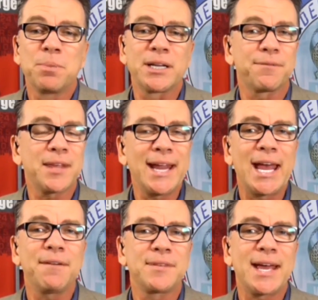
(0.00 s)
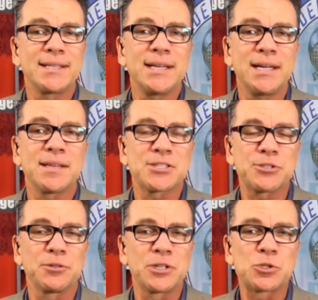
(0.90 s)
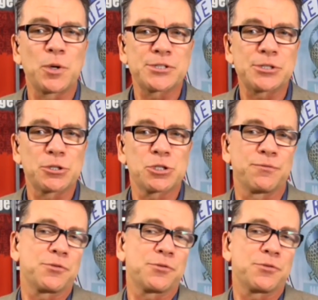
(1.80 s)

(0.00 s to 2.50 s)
but if they have that need, that certainly is one solution